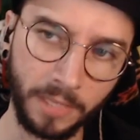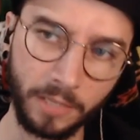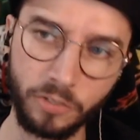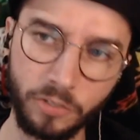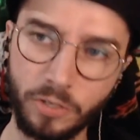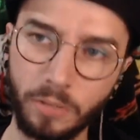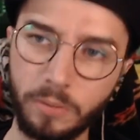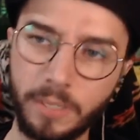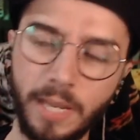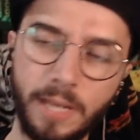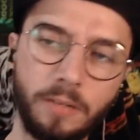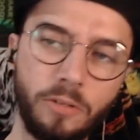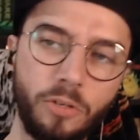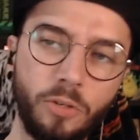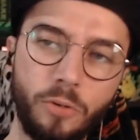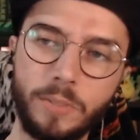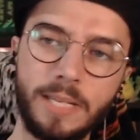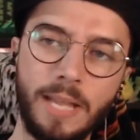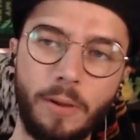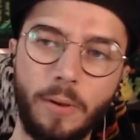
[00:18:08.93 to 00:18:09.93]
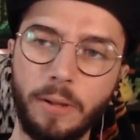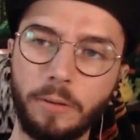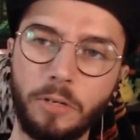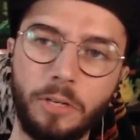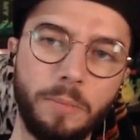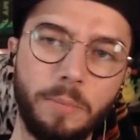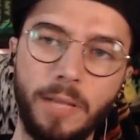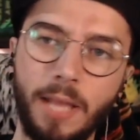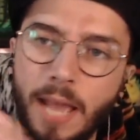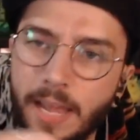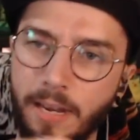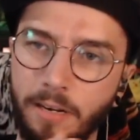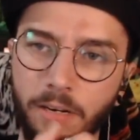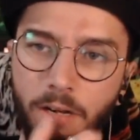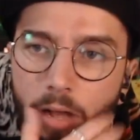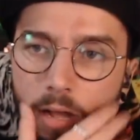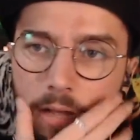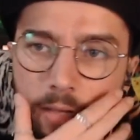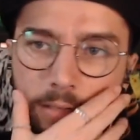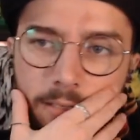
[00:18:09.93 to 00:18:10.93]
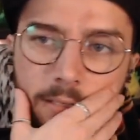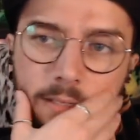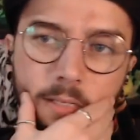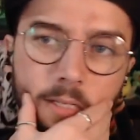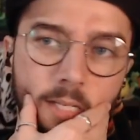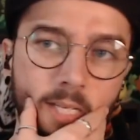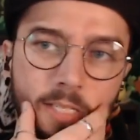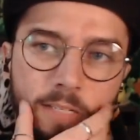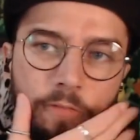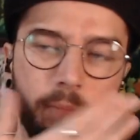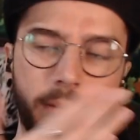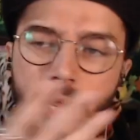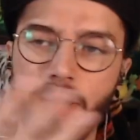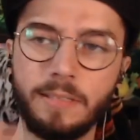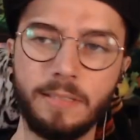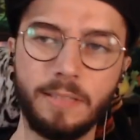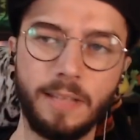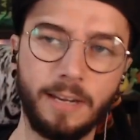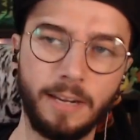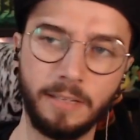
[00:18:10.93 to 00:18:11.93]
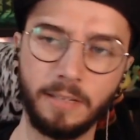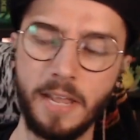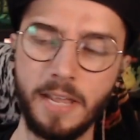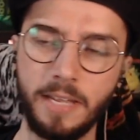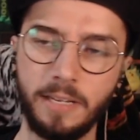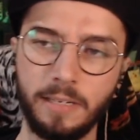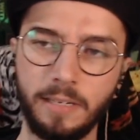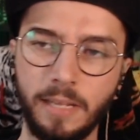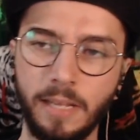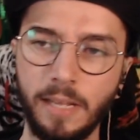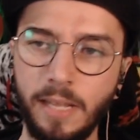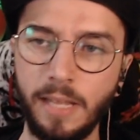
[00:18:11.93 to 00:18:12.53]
So King Gnu is now going to be added on to the list of bands that I like,